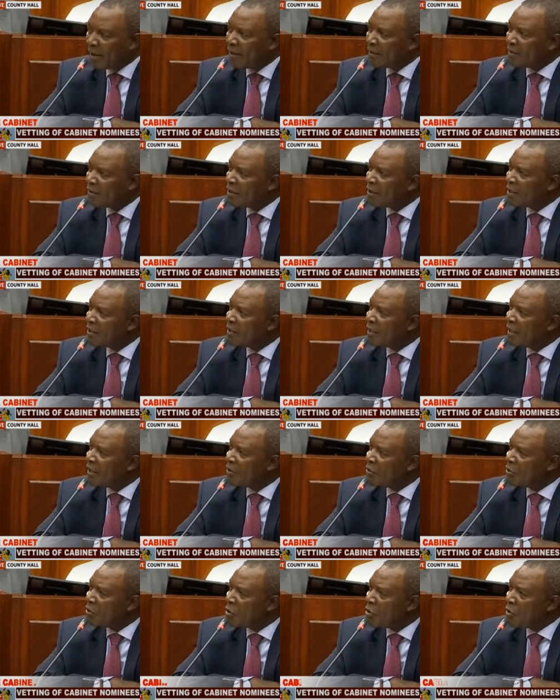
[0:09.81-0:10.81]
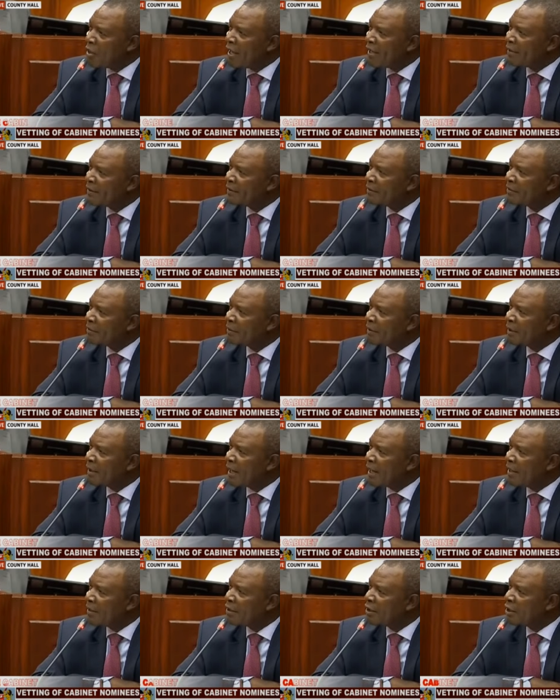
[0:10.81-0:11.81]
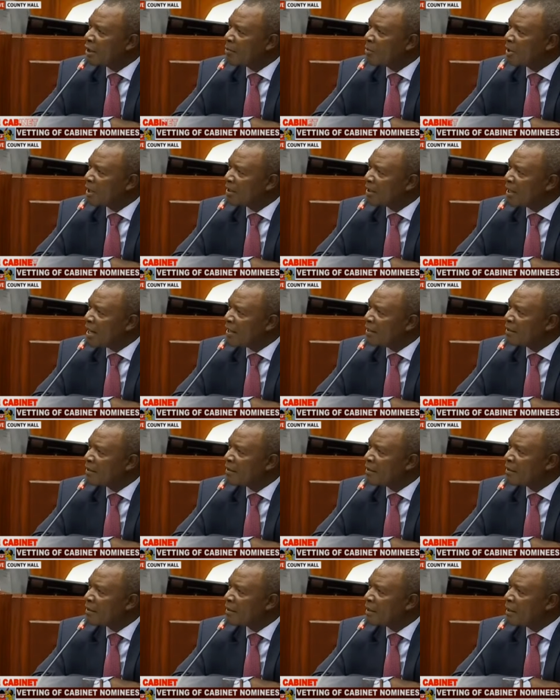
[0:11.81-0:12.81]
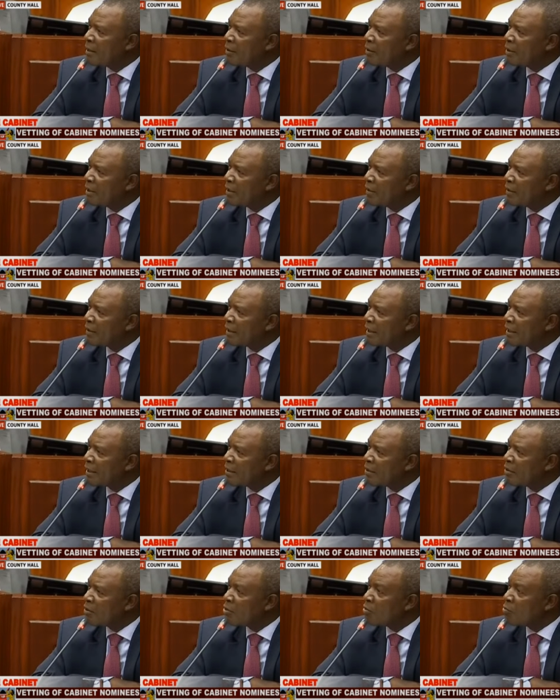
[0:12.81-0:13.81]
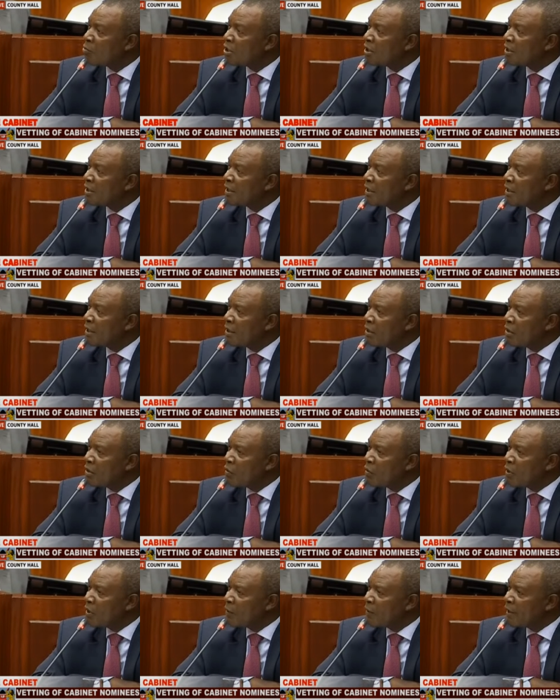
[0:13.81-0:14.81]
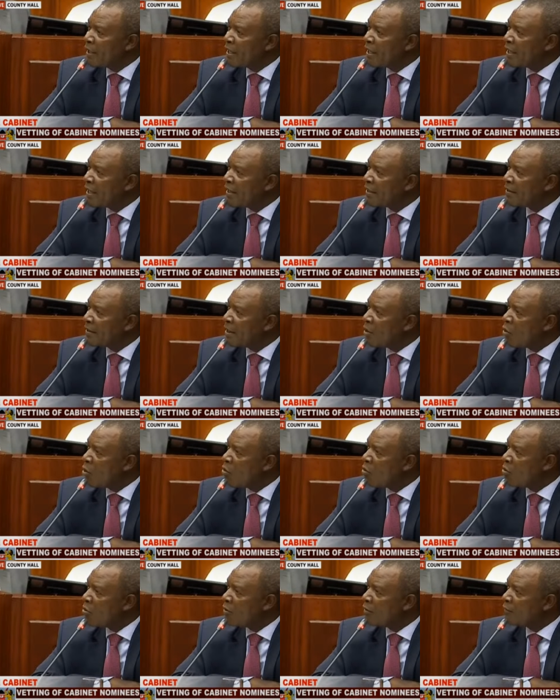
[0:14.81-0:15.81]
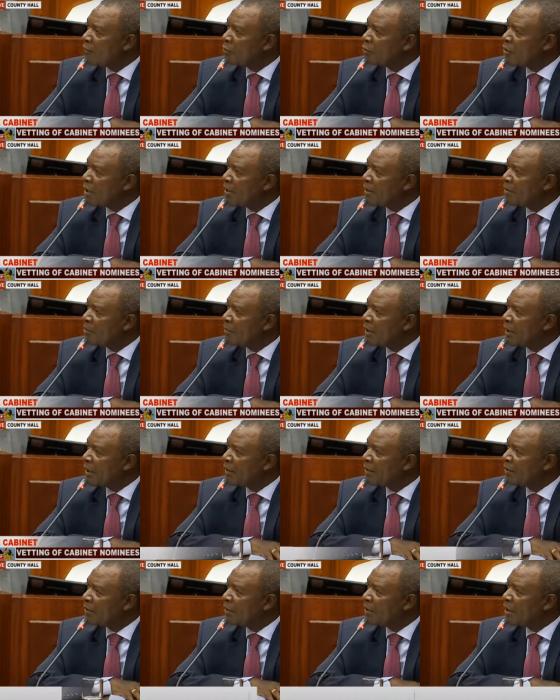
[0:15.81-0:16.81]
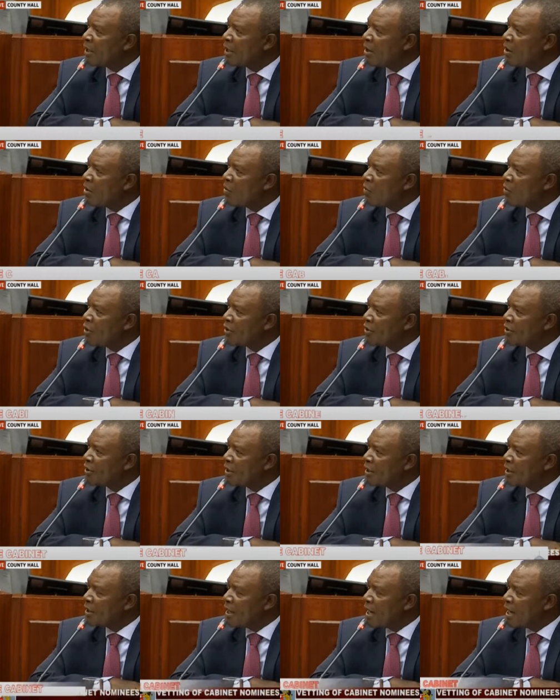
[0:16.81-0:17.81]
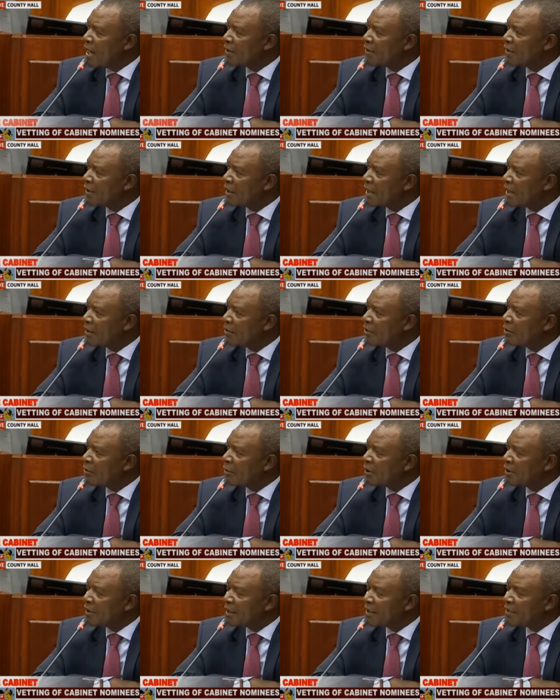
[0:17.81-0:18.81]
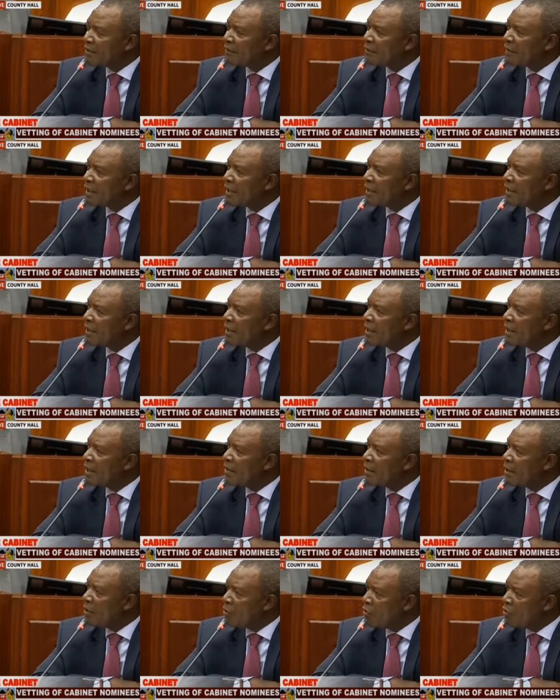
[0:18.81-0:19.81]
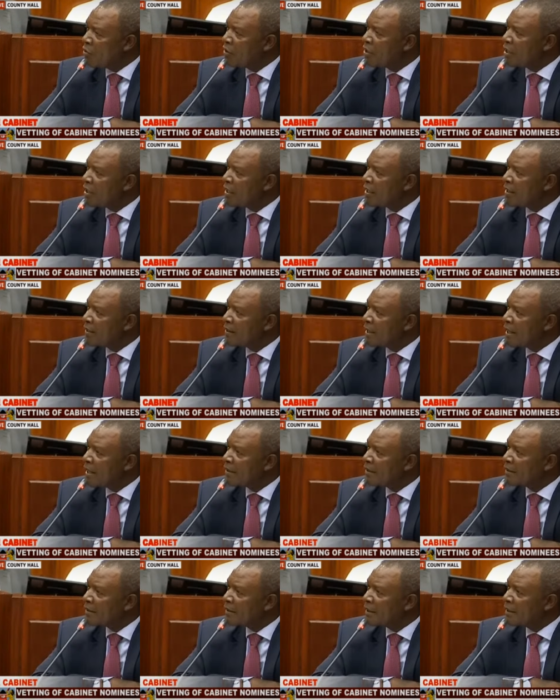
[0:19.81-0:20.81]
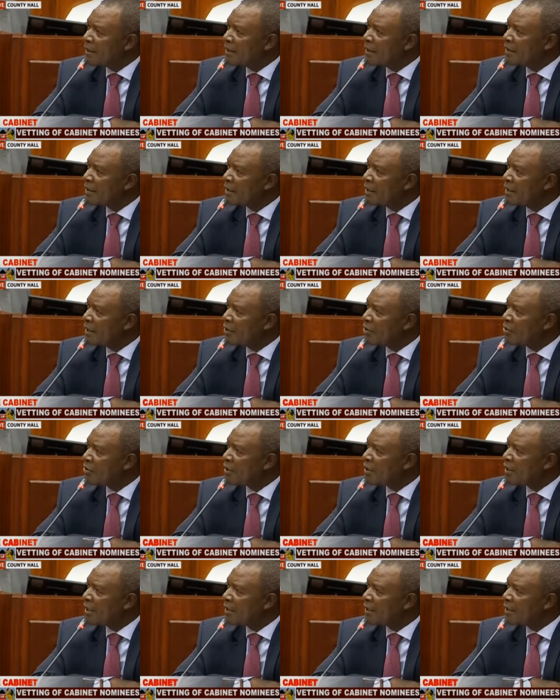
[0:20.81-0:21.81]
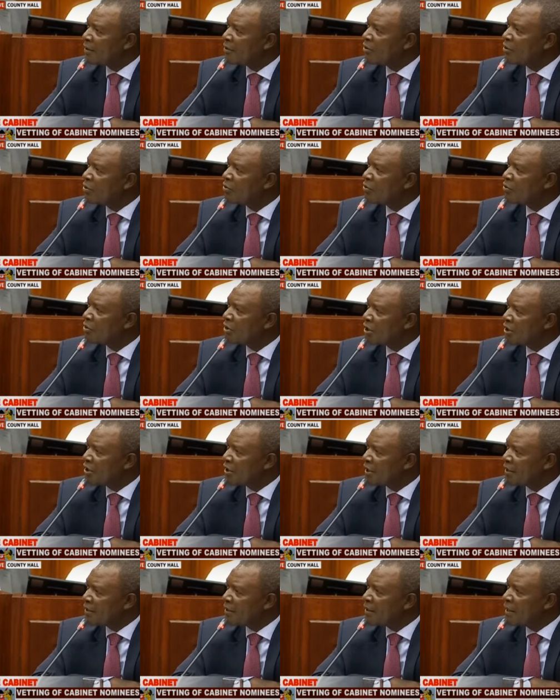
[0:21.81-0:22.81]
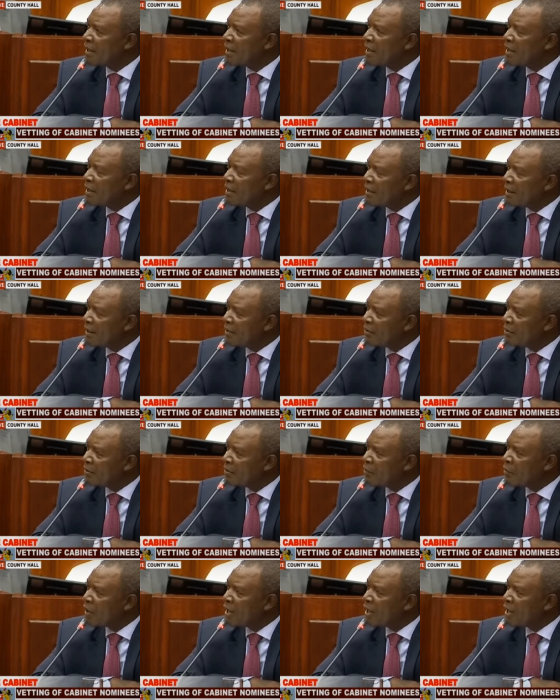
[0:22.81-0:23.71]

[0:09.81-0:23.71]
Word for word: I can see, and you know that, we had sleepless nights in our, in our technical committee when we realized the whole of 200 billion, which actually cannot be justified. The whole thing is that it is history that is going to teach us a lesson.